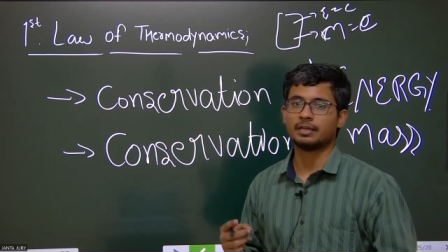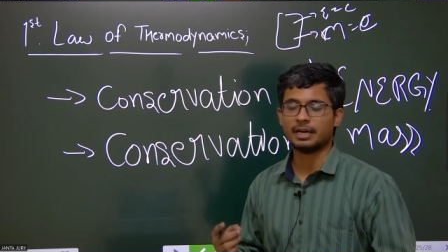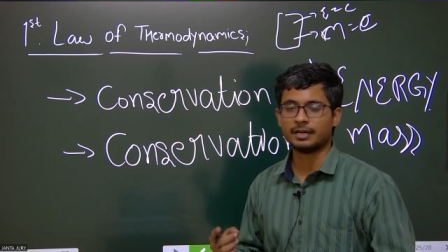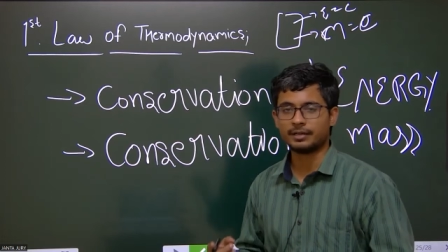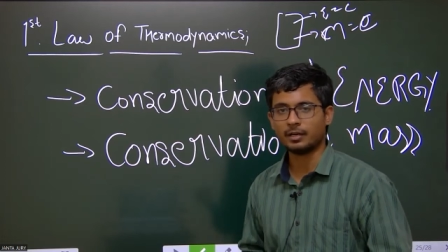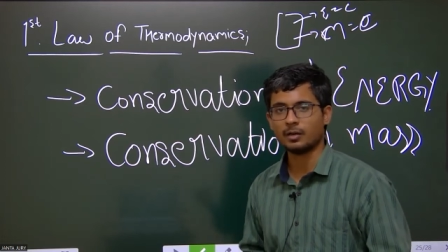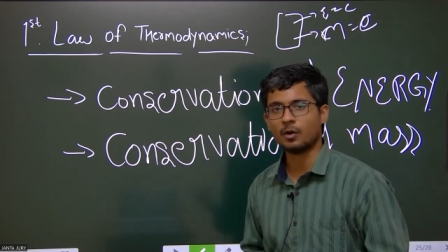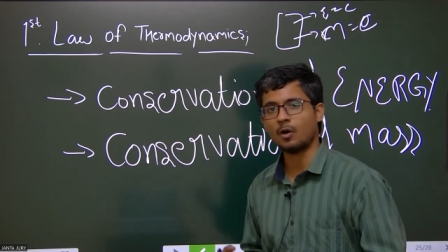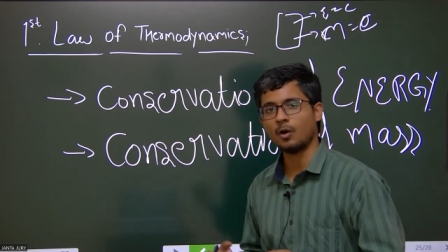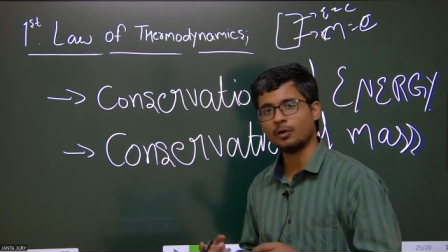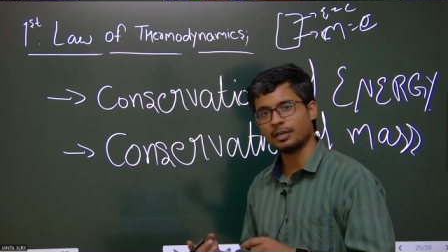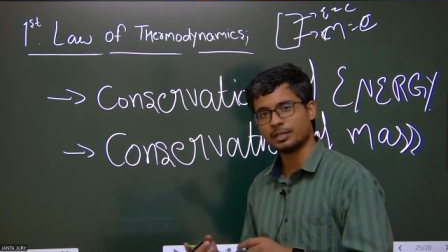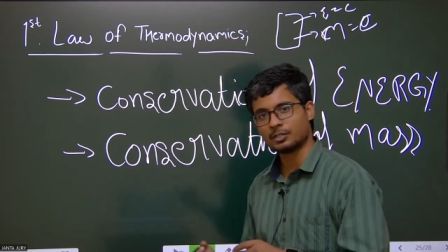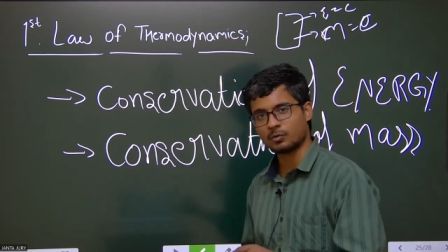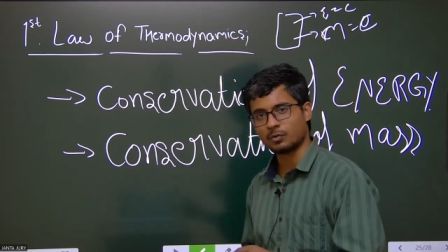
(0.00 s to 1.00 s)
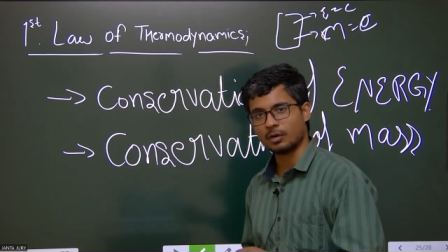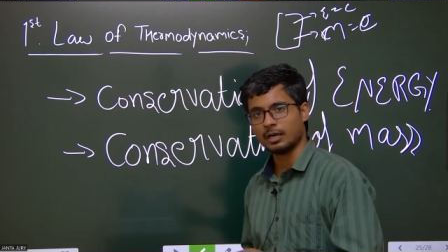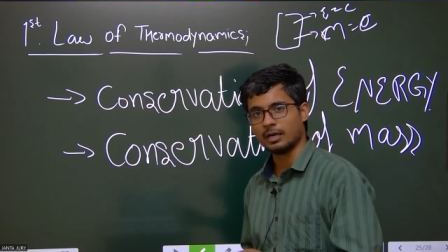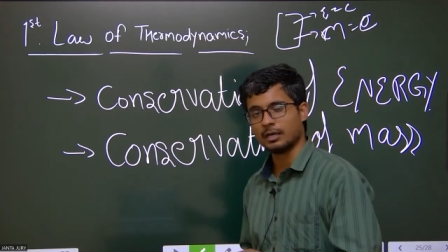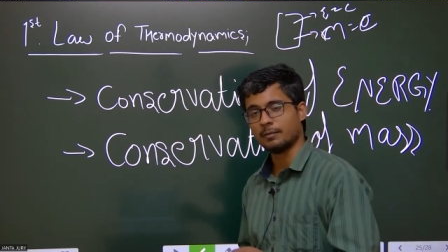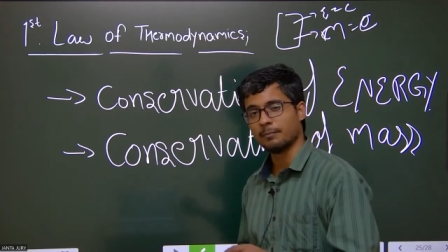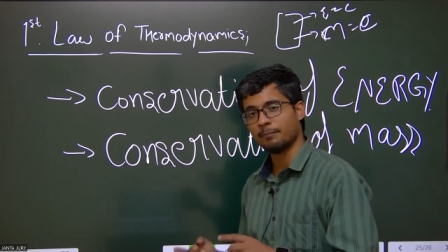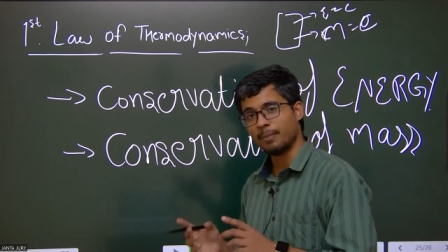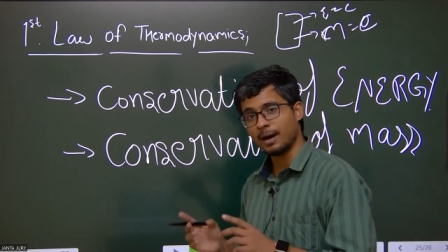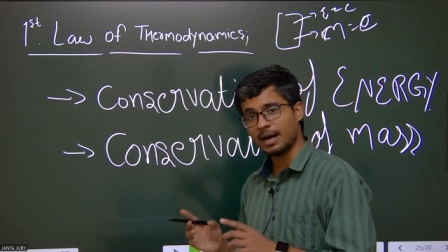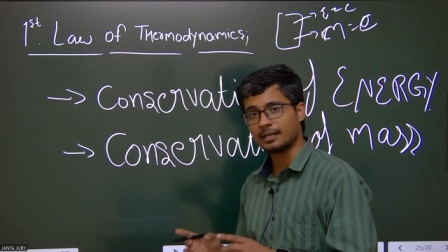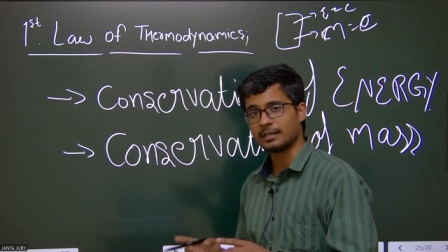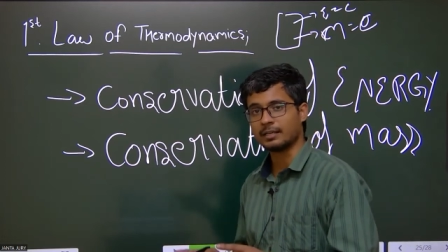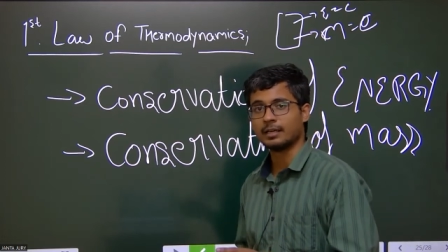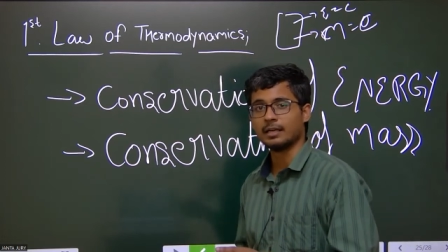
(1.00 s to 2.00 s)
created or destroyed,
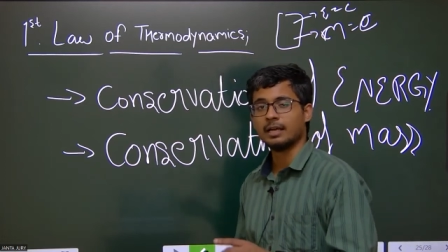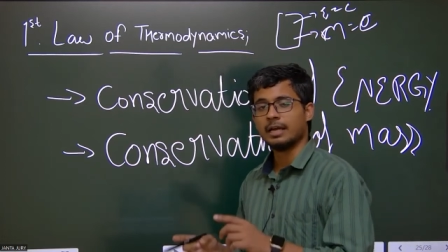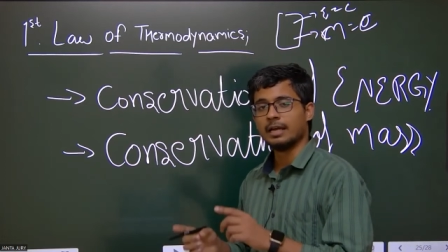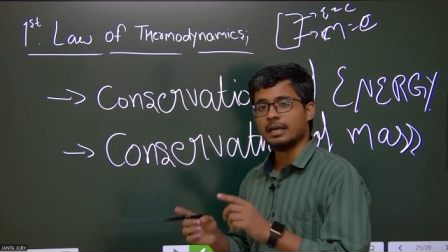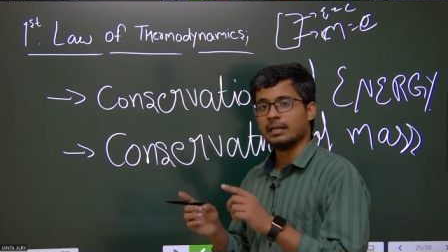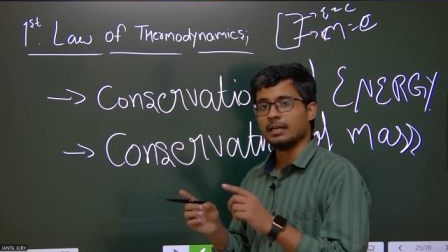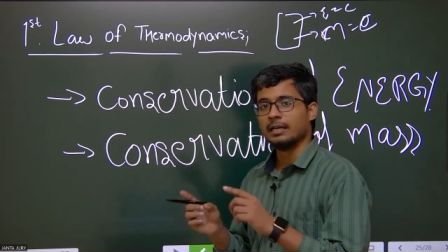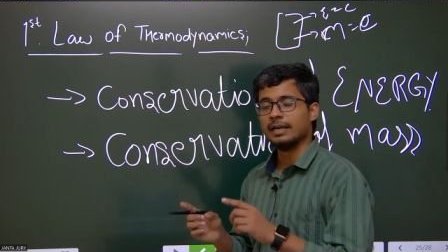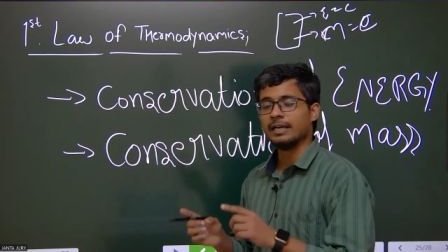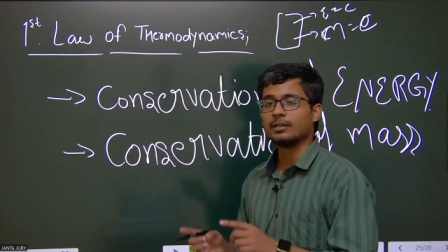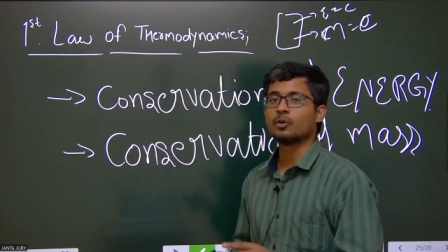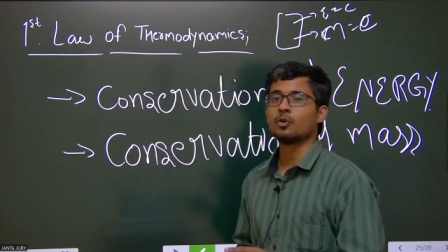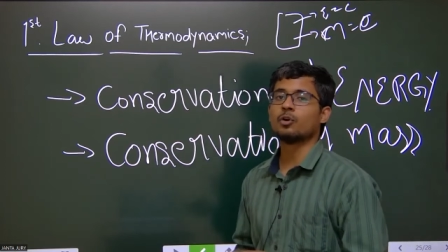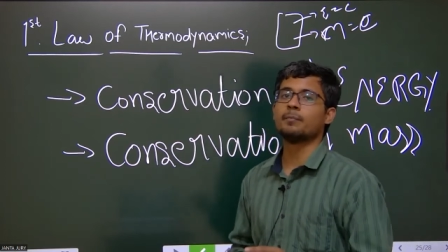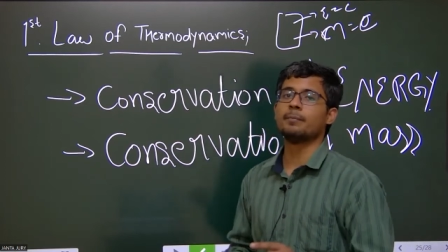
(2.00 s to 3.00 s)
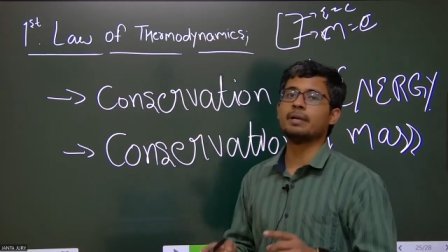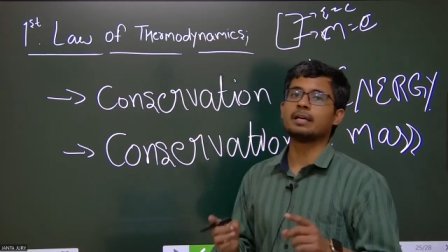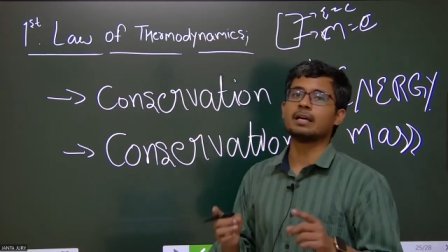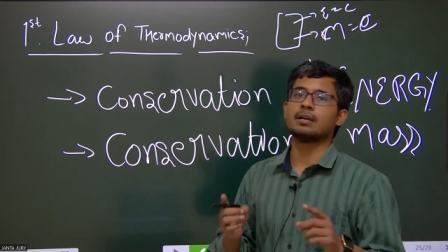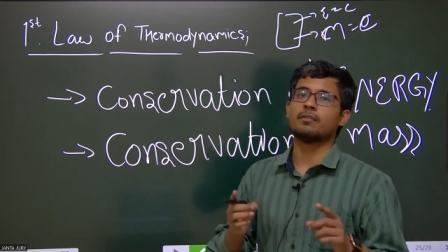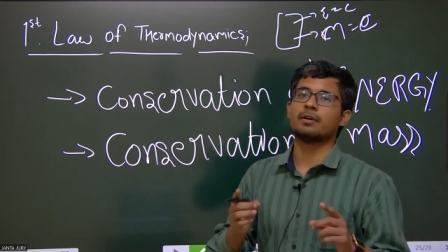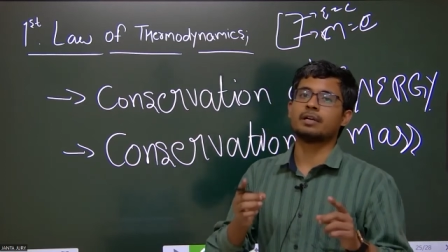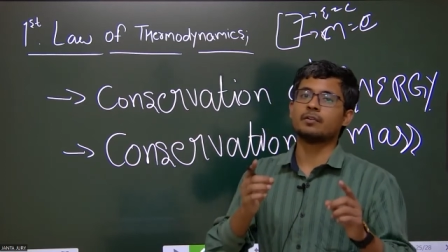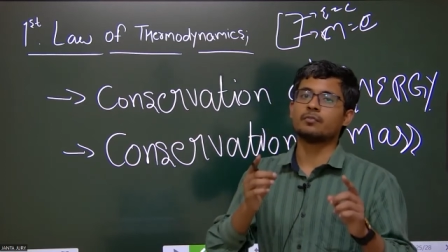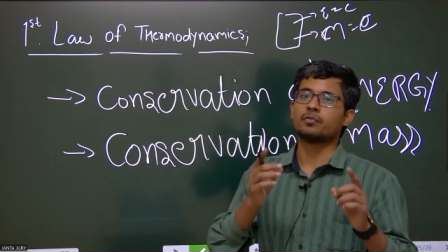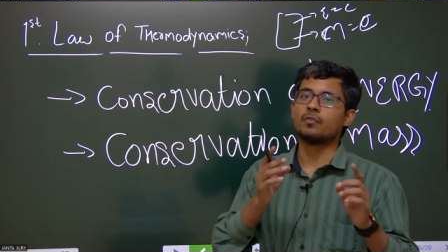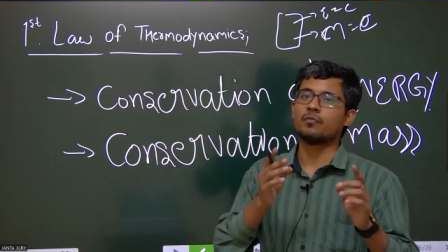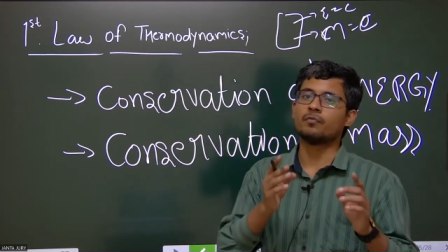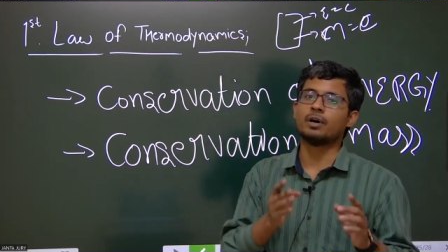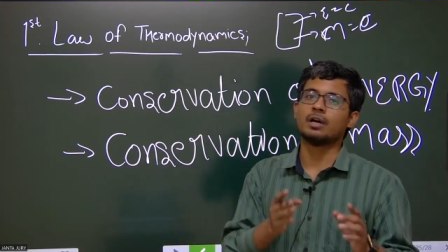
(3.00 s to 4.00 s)
but it could be converted
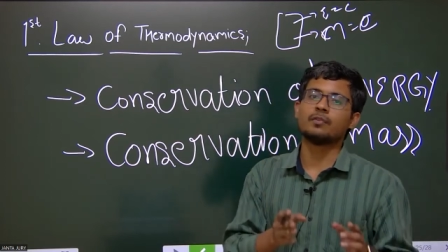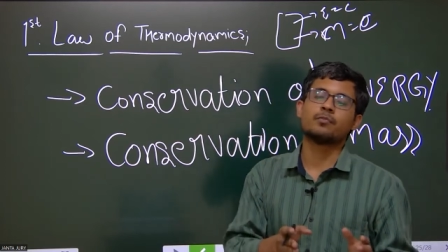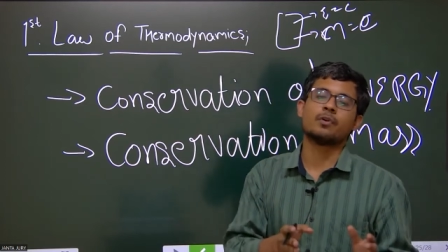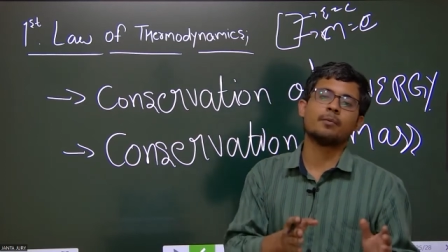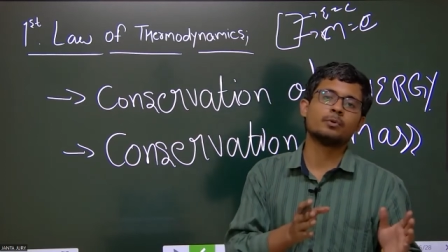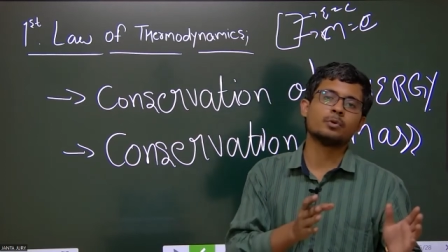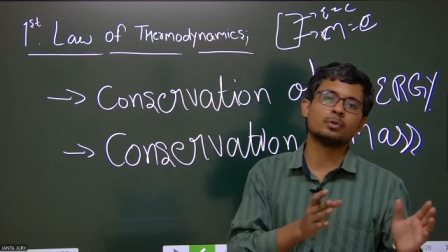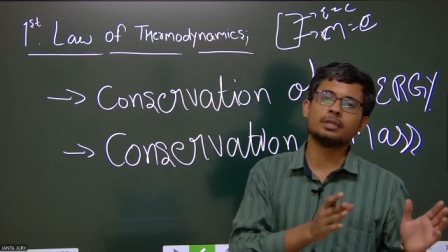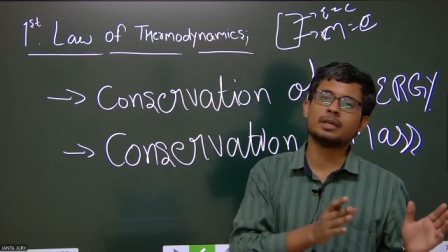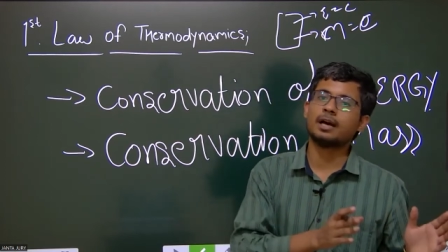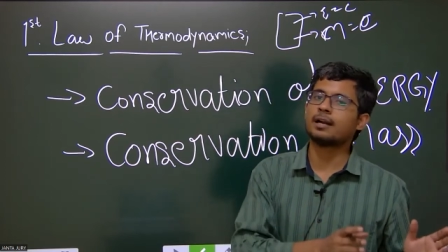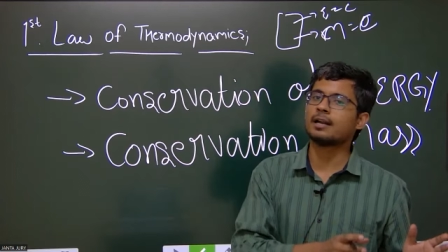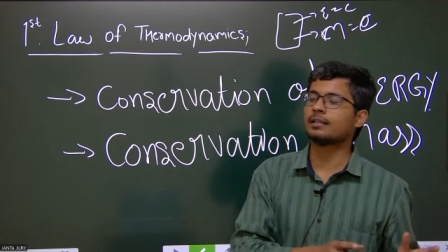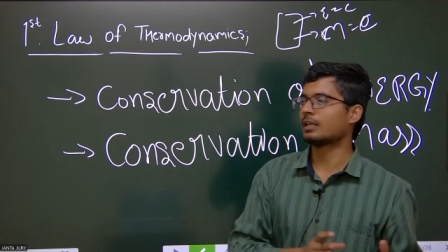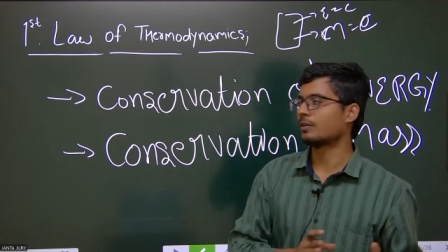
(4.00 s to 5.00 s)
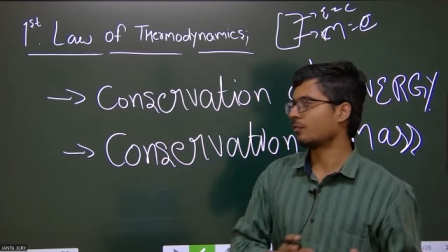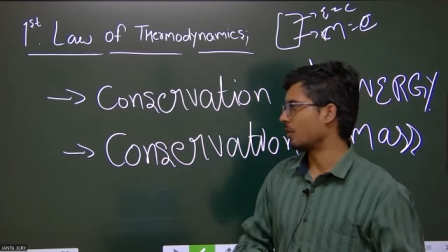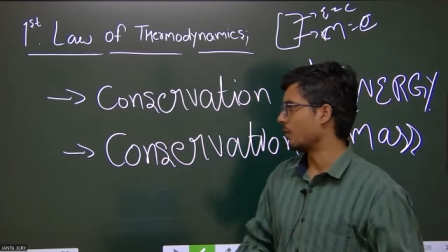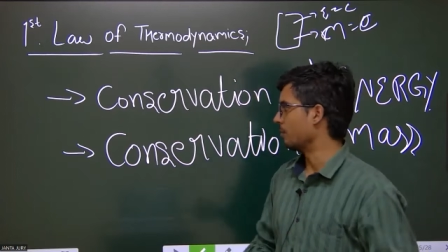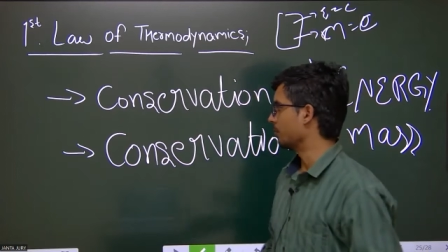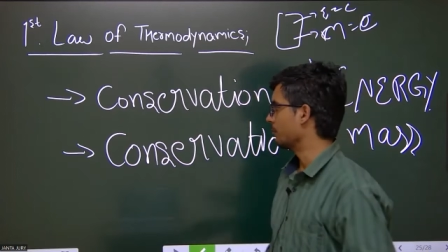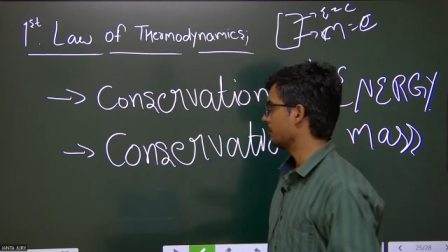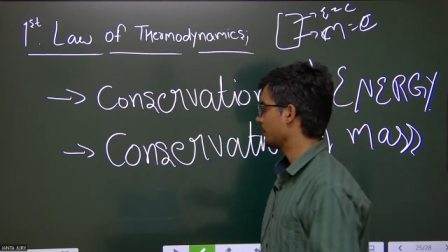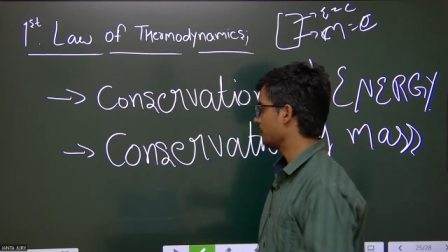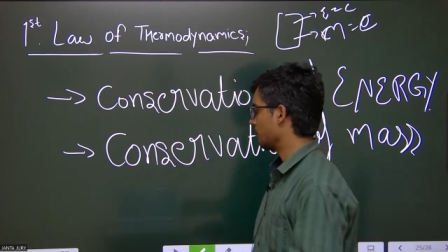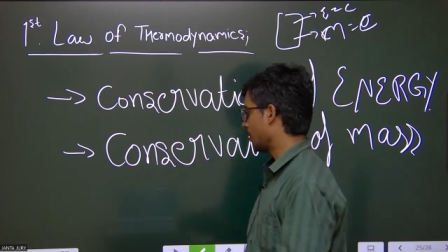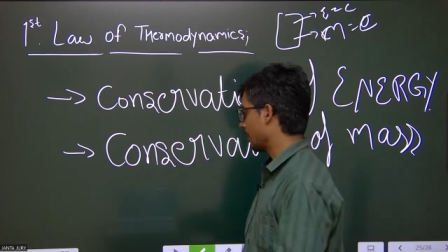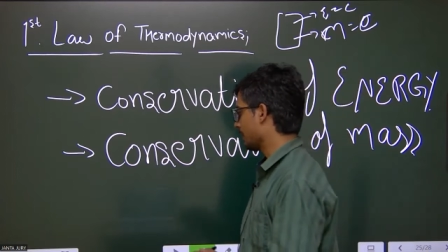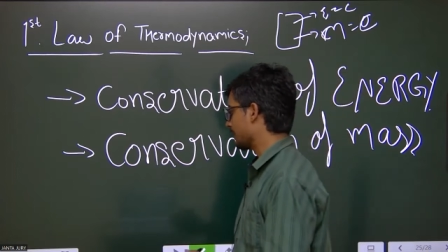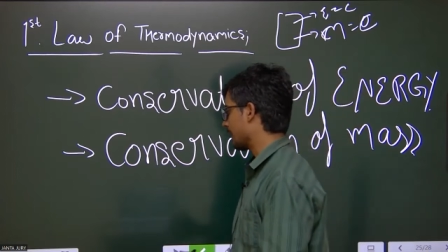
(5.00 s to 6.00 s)
from one form to the another form.
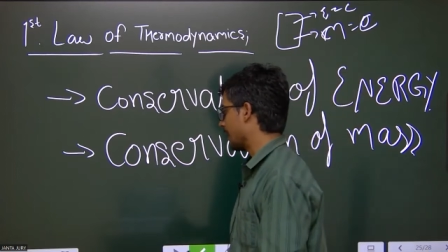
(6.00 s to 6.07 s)
For